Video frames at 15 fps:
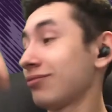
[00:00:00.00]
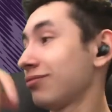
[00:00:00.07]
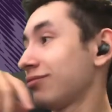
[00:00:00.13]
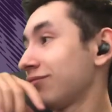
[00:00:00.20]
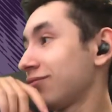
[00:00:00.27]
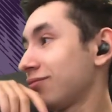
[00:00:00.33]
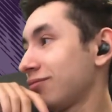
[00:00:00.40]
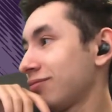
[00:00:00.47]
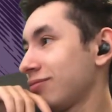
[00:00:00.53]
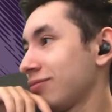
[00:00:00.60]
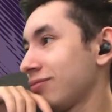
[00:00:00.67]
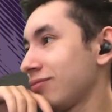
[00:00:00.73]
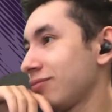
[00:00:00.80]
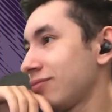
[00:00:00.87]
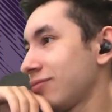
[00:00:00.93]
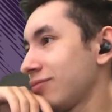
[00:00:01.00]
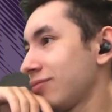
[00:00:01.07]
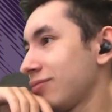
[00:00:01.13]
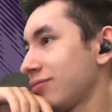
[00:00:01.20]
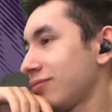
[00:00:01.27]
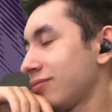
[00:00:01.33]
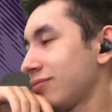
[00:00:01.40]

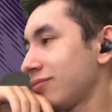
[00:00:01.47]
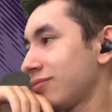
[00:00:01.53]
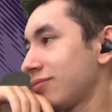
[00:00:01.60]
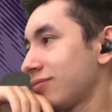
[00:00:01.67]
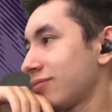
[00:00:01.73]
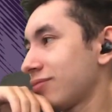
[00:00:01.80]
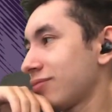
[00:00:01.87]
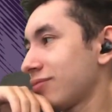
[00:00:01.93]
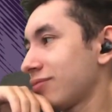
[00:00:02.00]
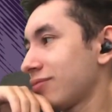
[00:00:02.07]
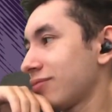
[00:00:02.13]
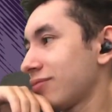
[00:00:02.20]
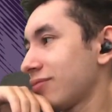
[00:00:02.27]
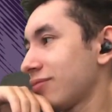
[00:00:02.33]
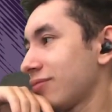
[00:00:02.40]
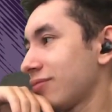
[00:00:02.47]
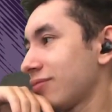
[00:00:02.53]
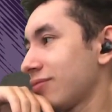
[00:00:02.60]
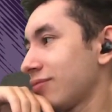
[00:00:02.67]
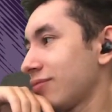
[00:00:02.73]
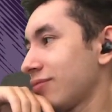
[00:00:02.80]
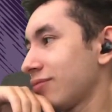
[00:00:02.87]

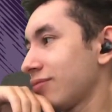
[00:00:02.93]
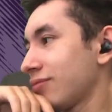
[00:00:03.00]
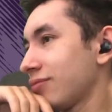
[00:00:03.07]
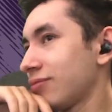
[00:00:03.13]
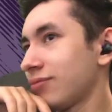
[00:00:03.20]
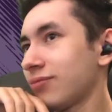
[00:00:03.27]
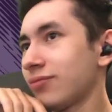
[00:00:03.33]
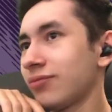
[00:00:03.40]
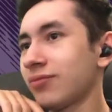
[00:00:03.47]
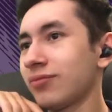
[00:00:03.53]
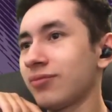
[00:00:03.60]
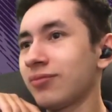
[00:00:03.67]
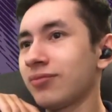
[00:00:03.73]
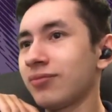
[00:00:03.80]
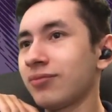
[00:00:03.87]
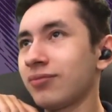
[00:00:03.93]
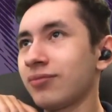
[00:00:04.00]
[no speech]